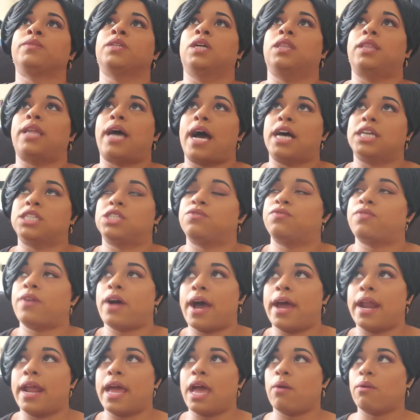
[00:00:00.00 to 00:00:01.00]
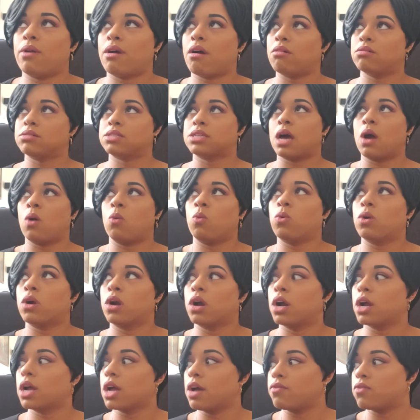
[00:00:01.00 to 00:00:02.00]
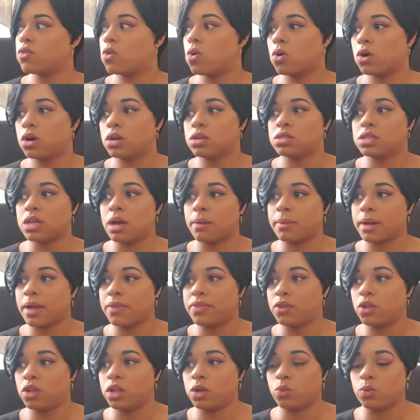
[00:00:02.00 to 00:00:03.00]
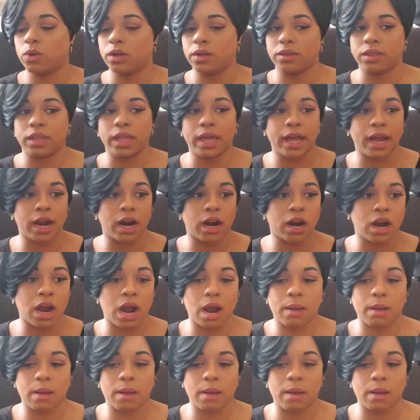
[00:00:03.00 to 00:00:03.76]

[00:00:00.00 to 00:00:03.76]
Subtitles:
Last Friday when I was at work, of course, I'm not the only one there.